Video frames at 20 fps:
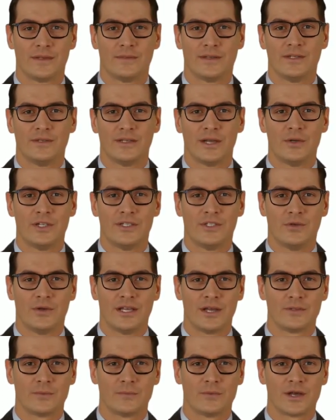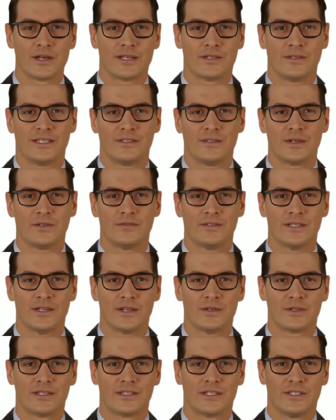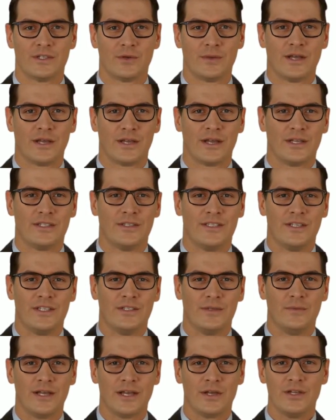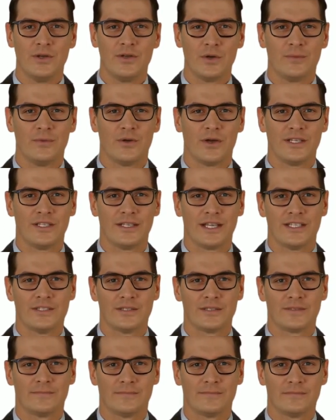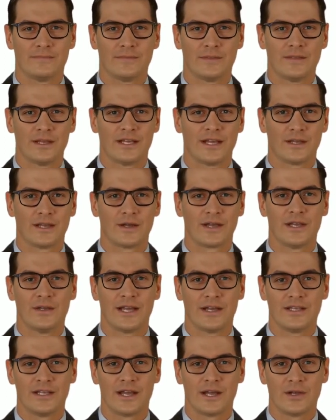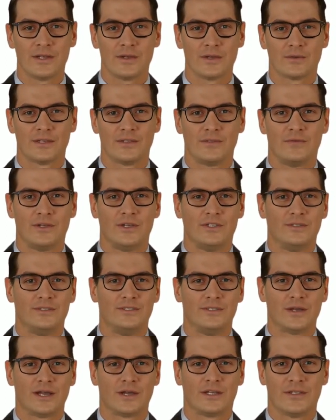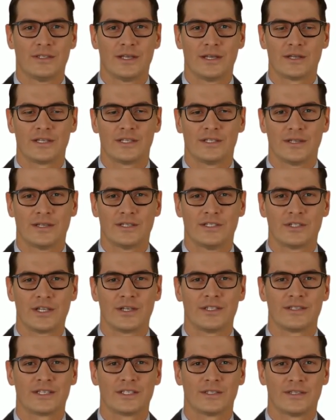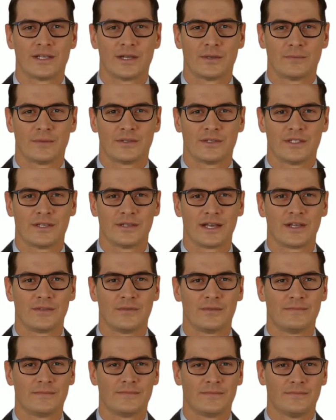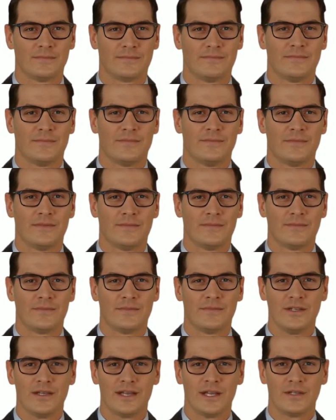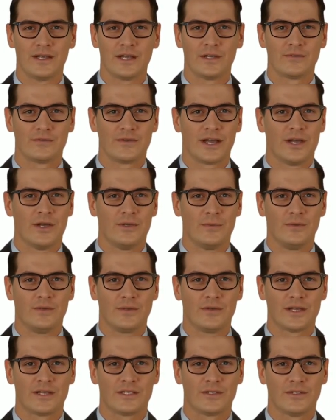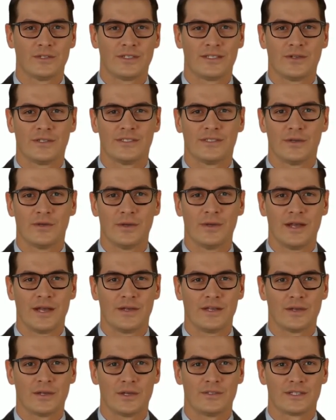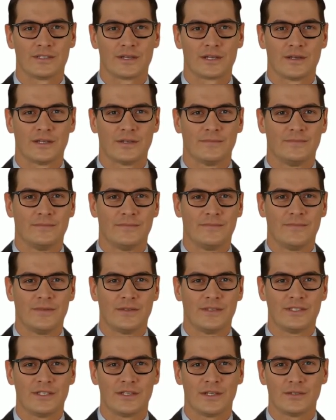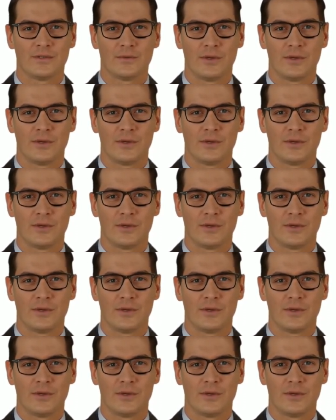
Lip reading: demonstrate the potency of civil disobedience as a medium of protest, and highlight how a unified stance against injustice can be achieved. These invaluable lessons are still relevant today, so as we